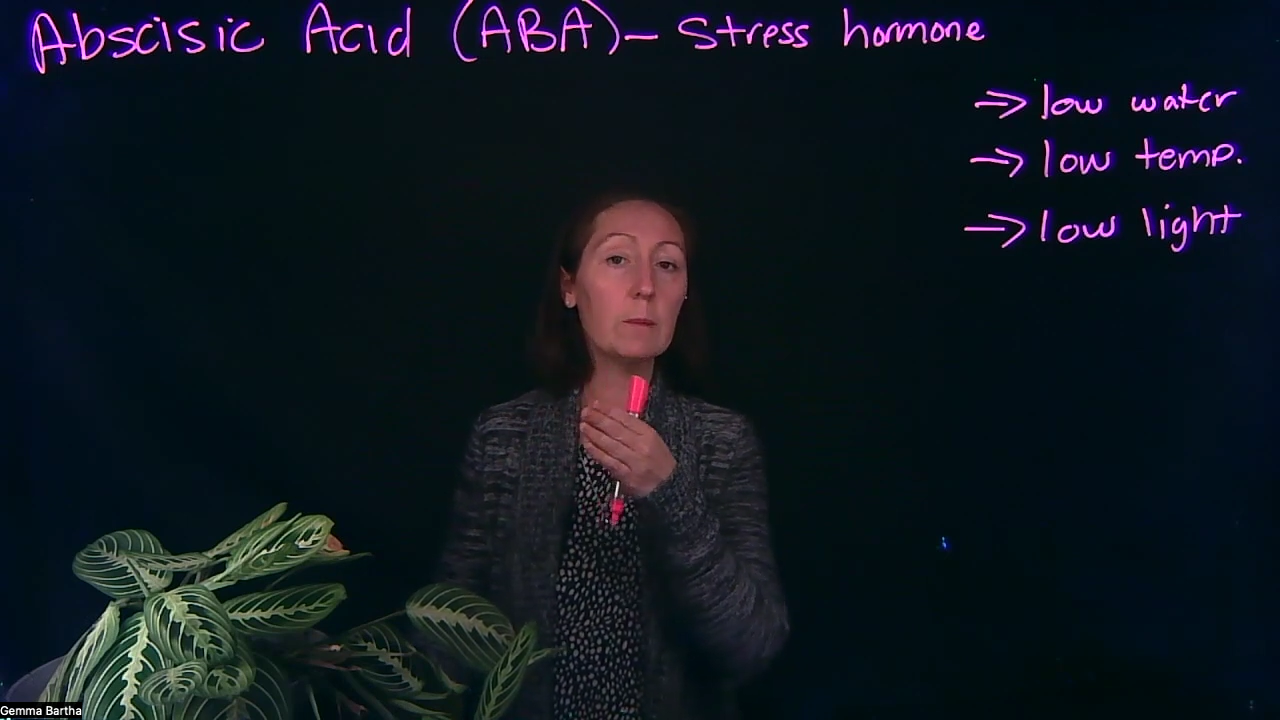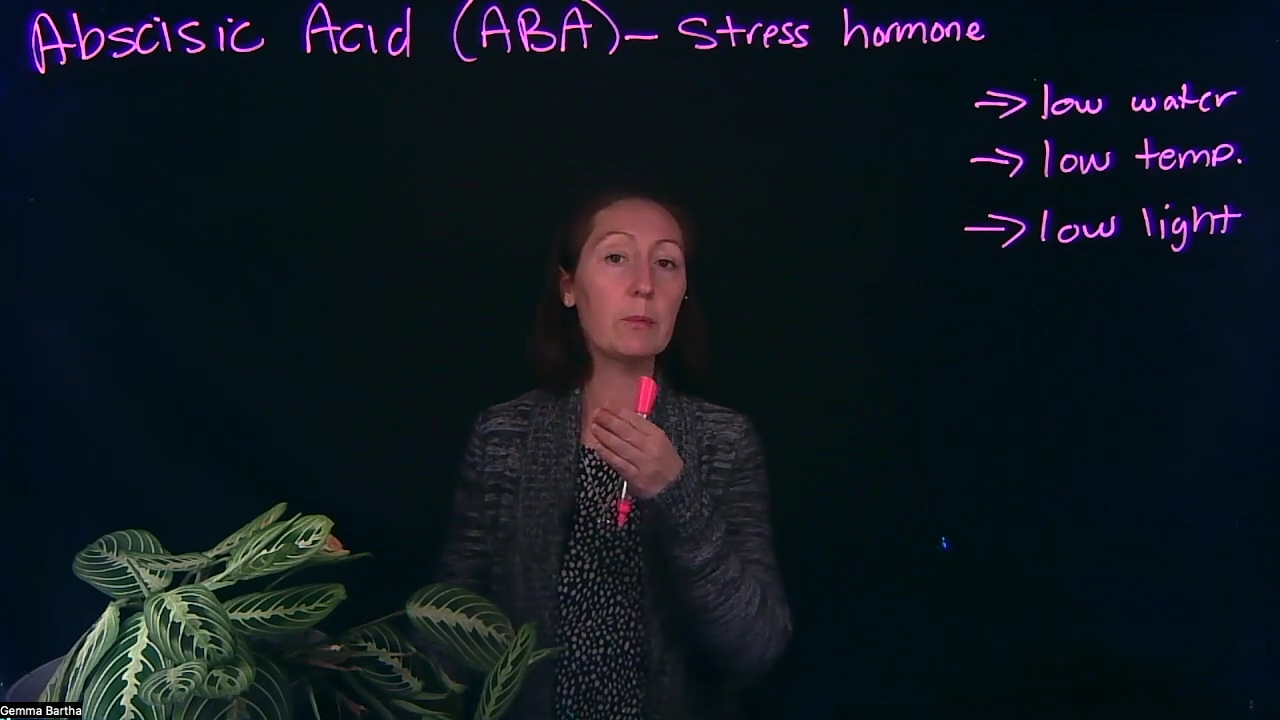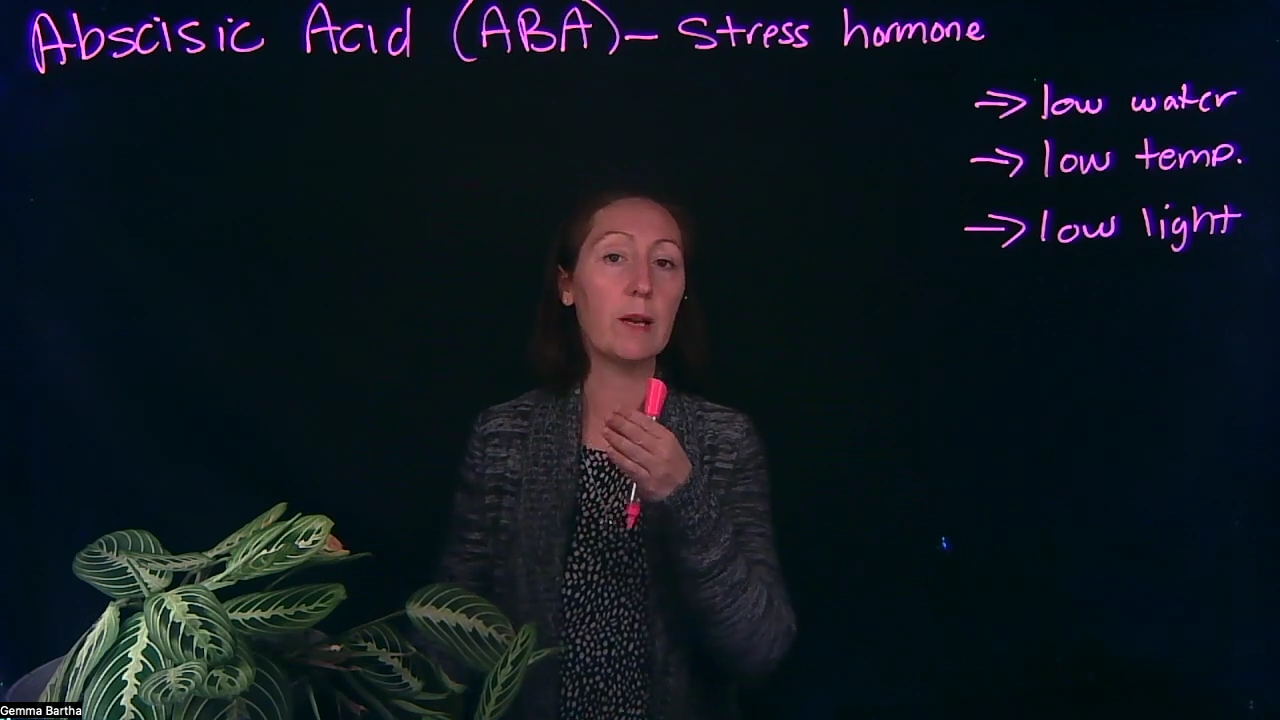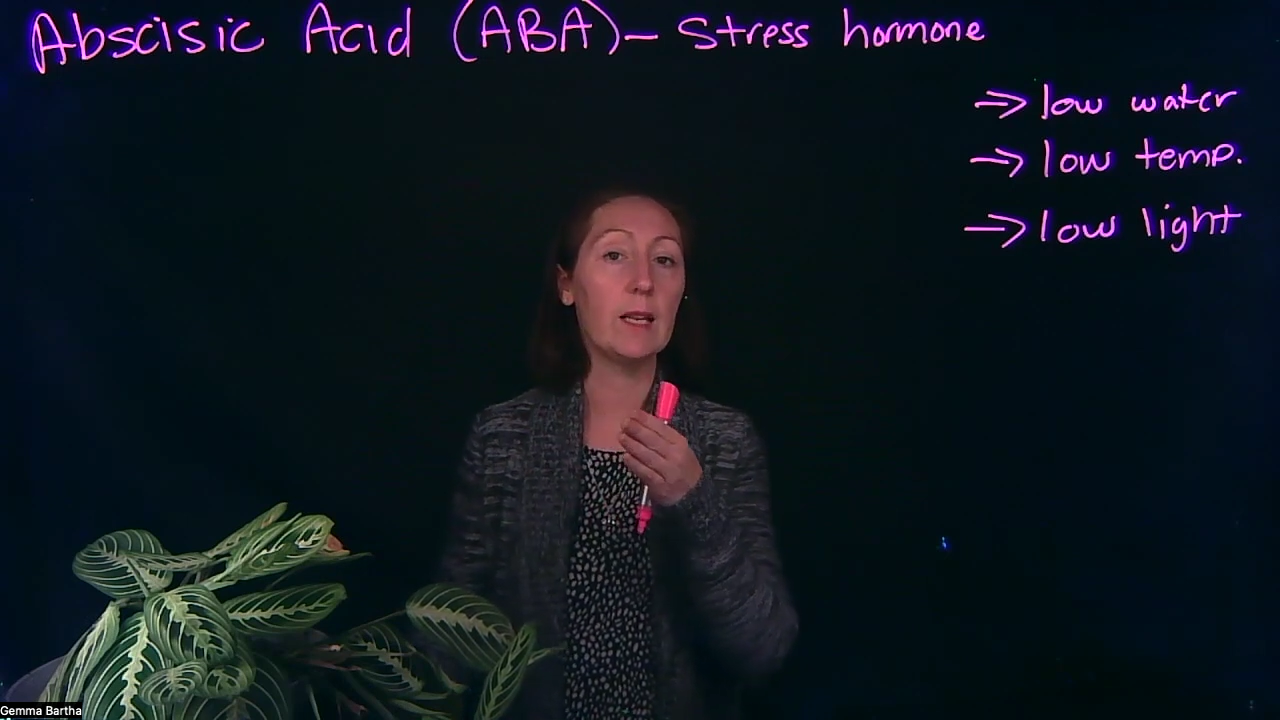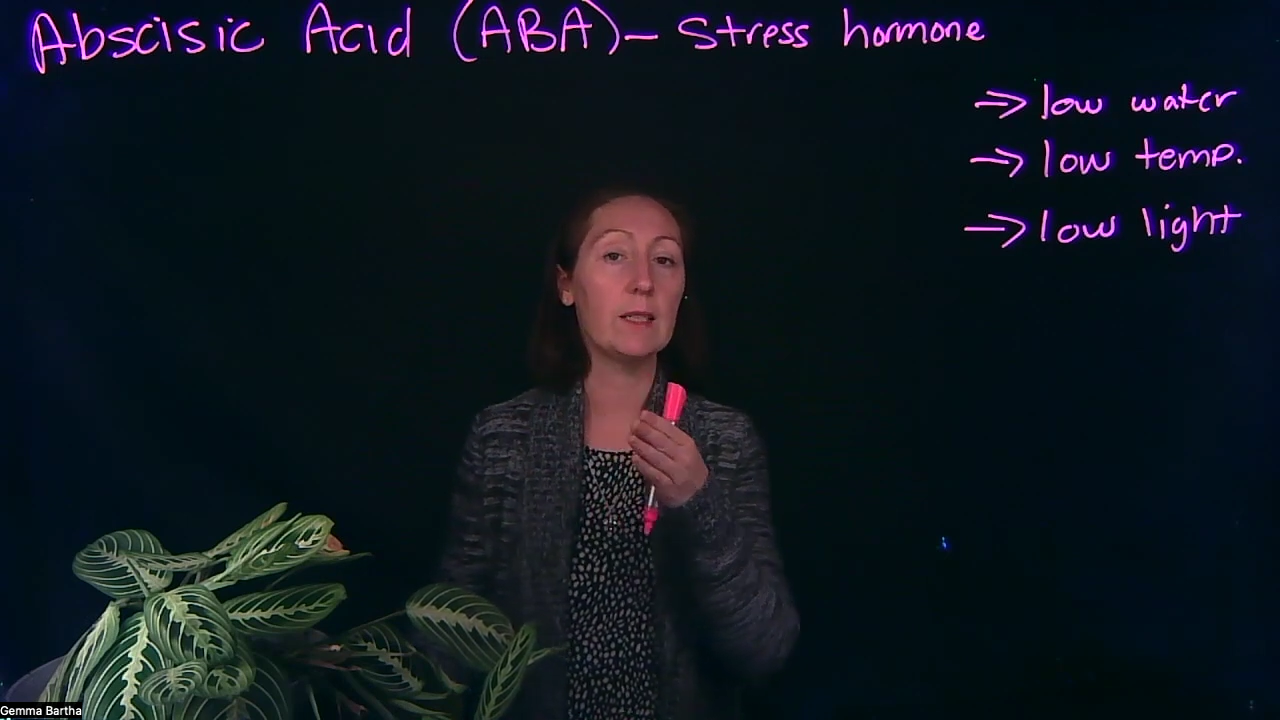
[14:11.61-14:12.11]
to
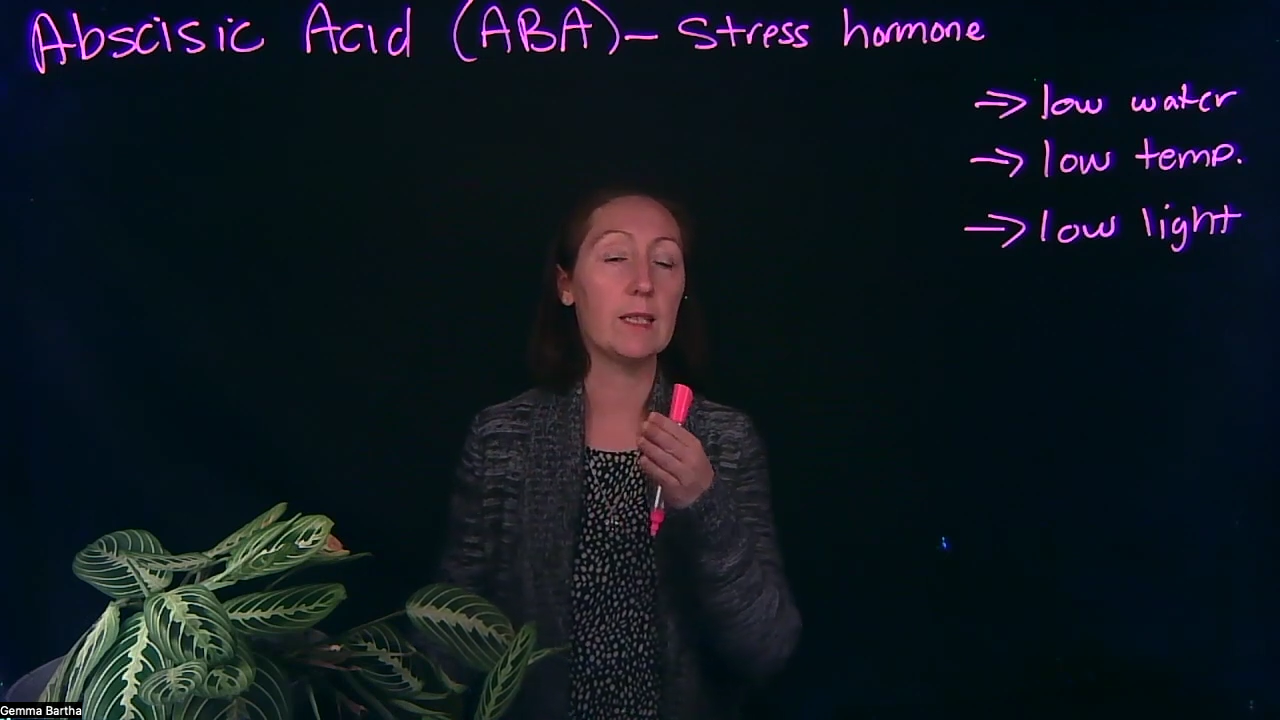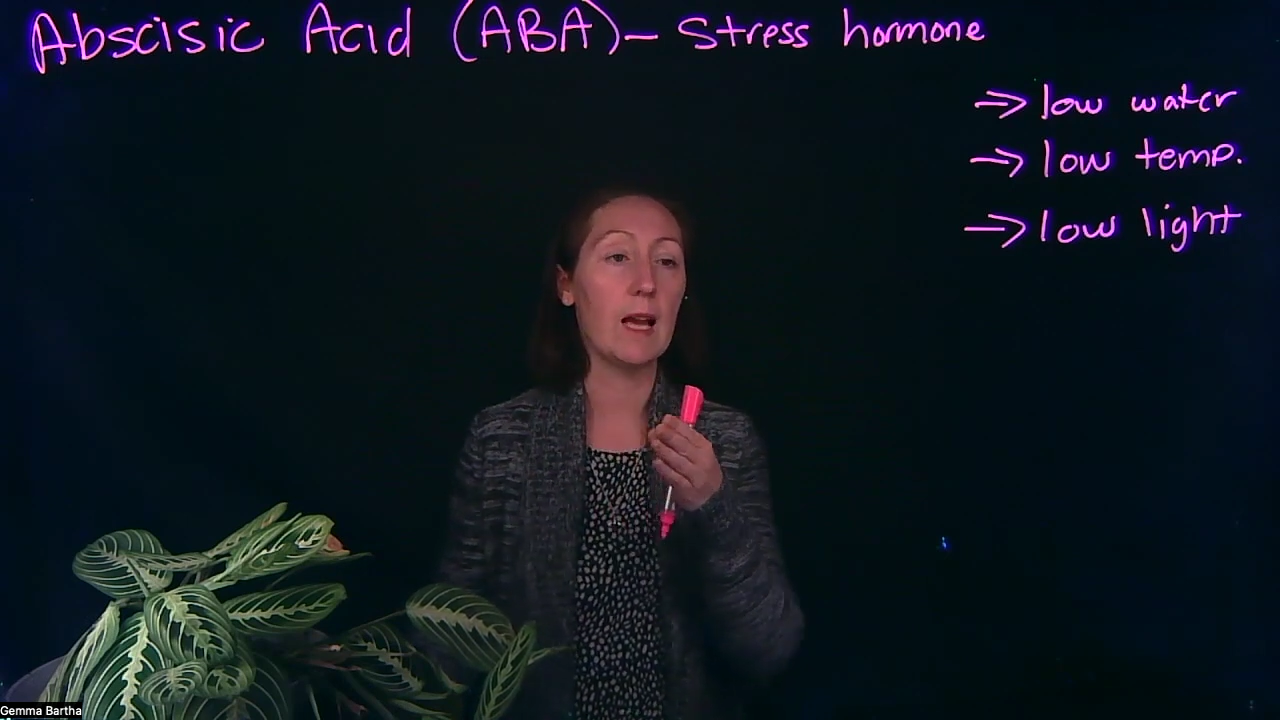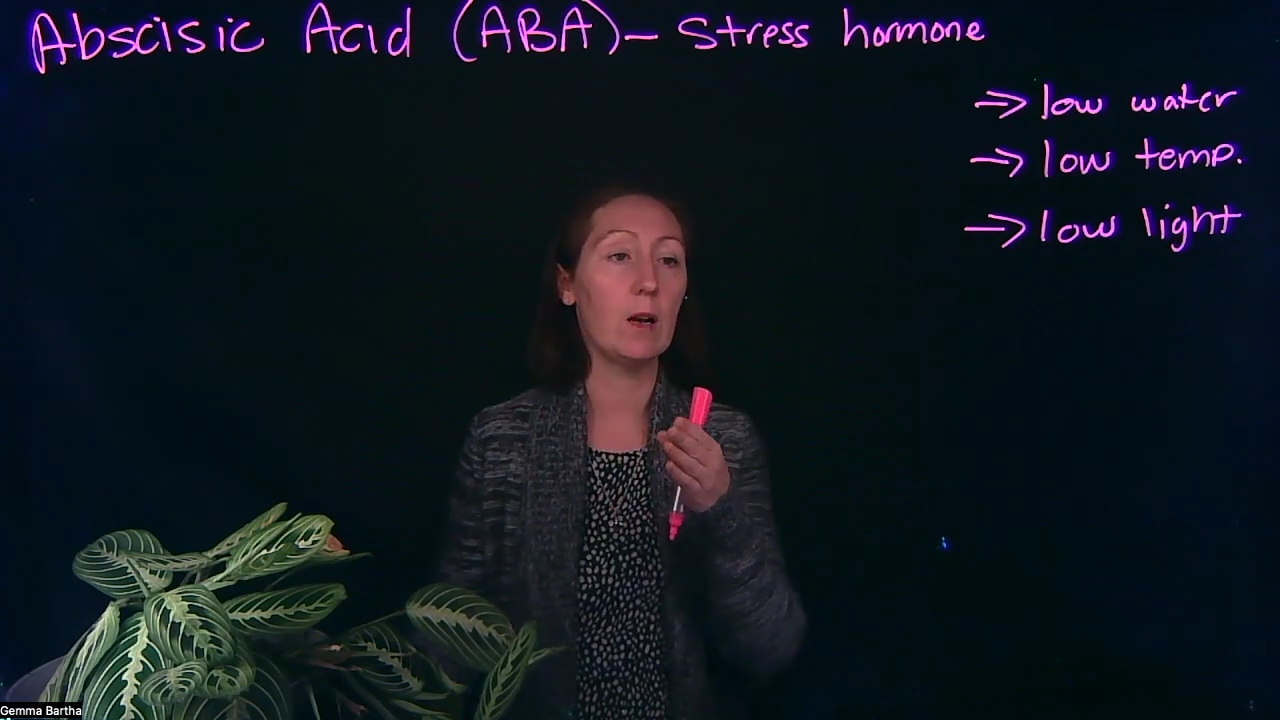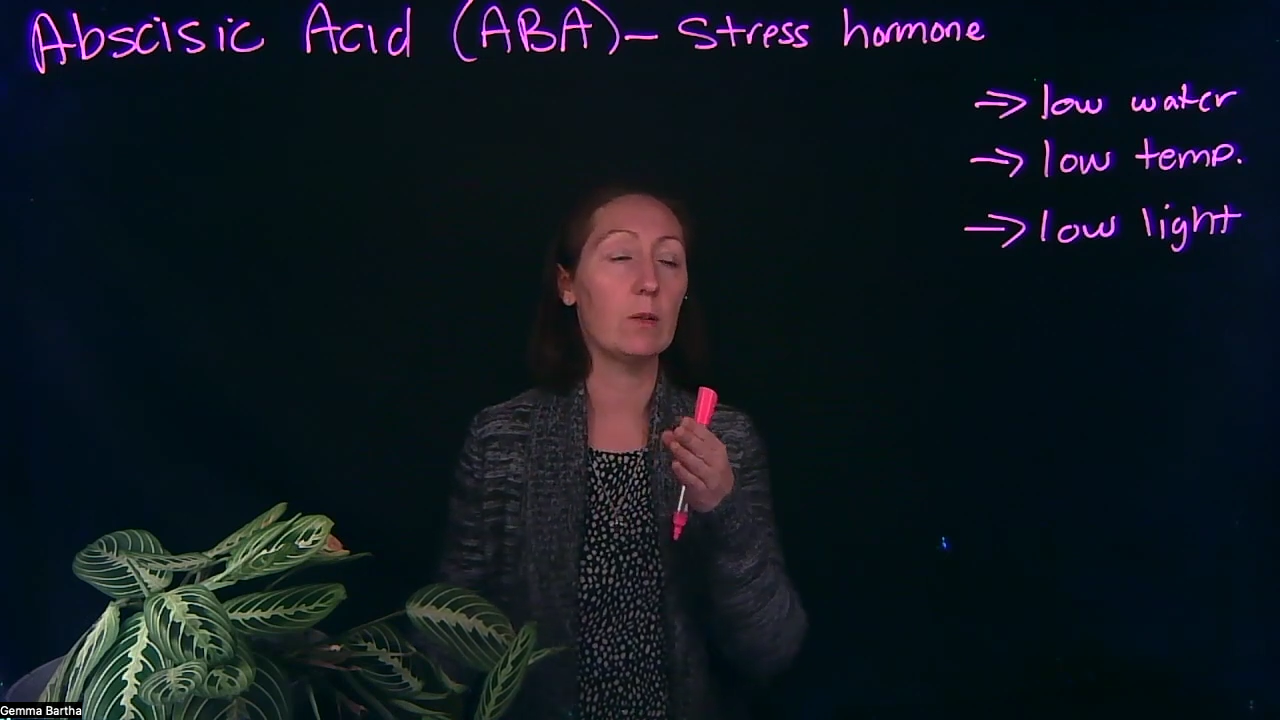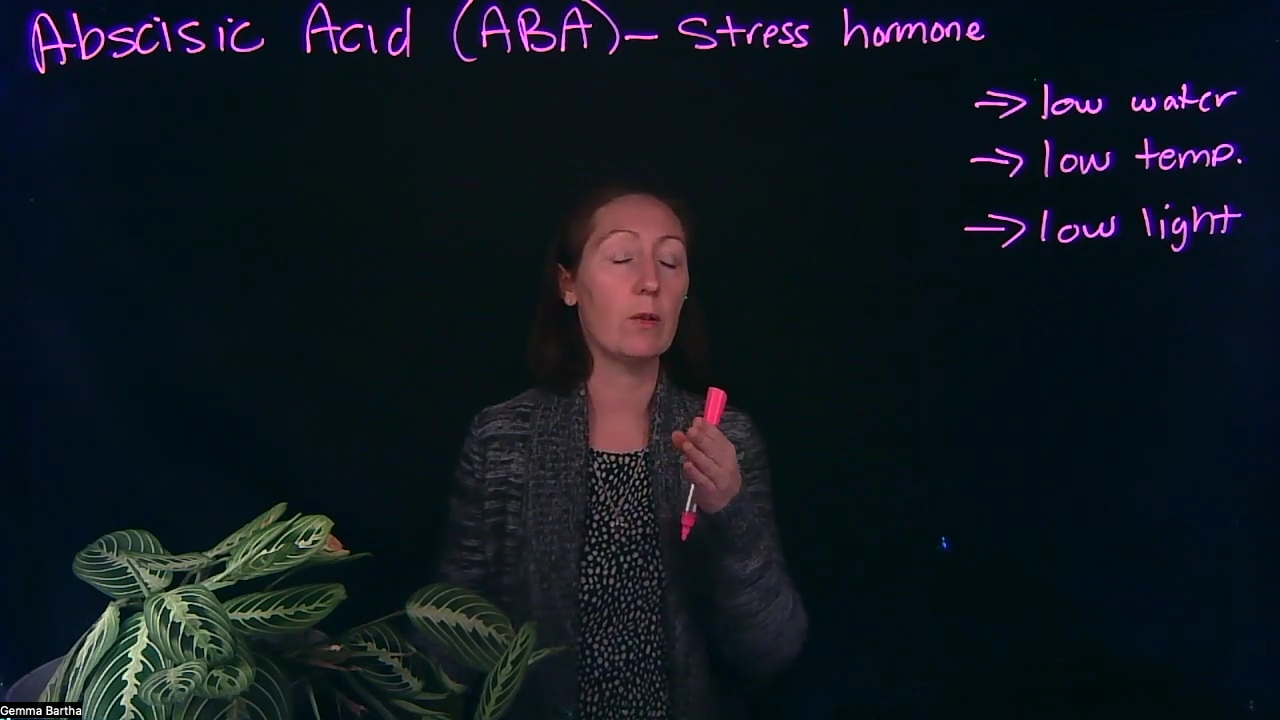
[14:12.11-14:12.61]
break
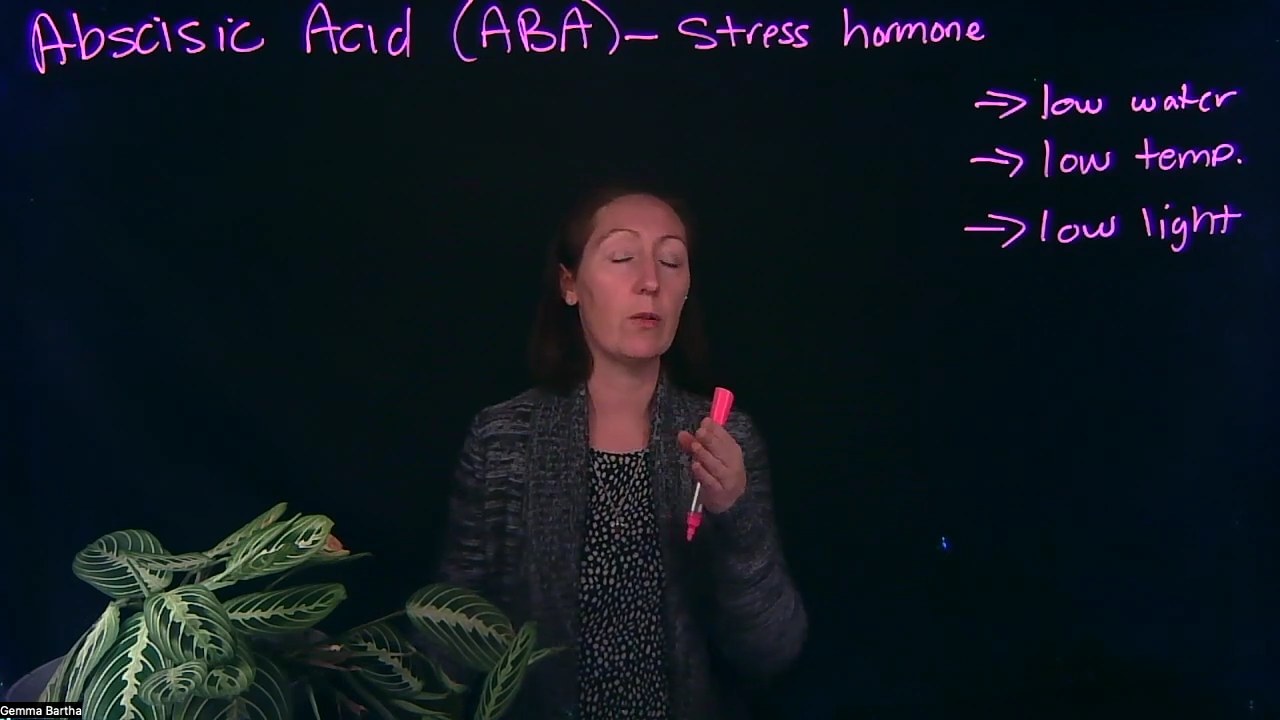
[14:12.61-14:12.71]
down